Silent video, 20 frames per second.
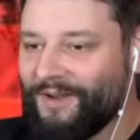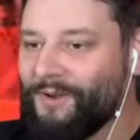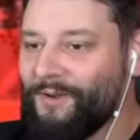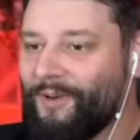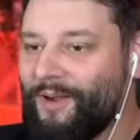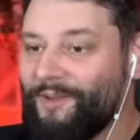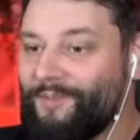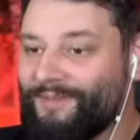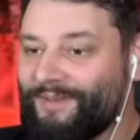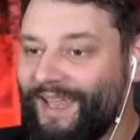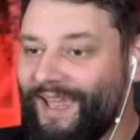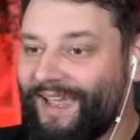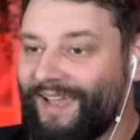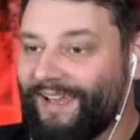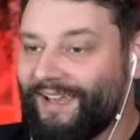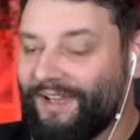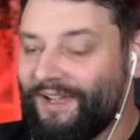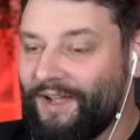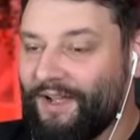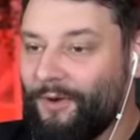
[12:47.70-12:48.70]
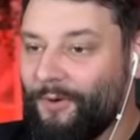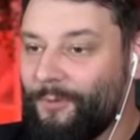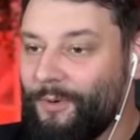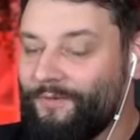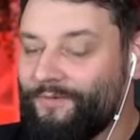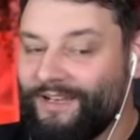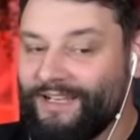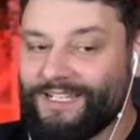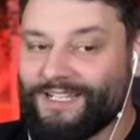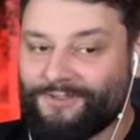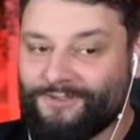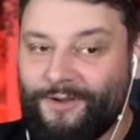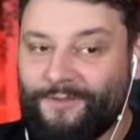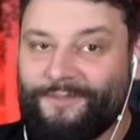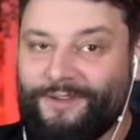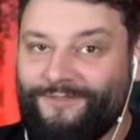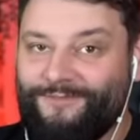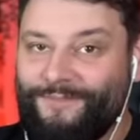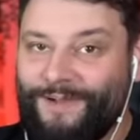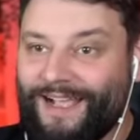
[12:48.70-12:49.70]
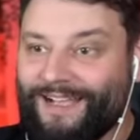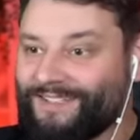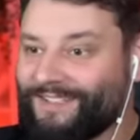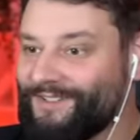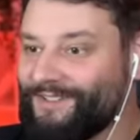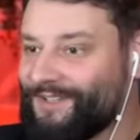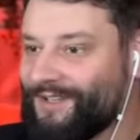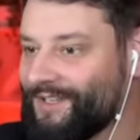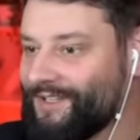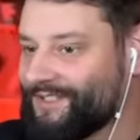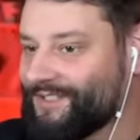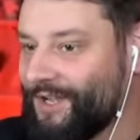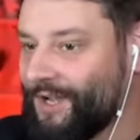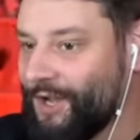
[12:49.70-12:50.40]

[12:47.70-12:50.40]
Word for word: new update with disruptive passengers.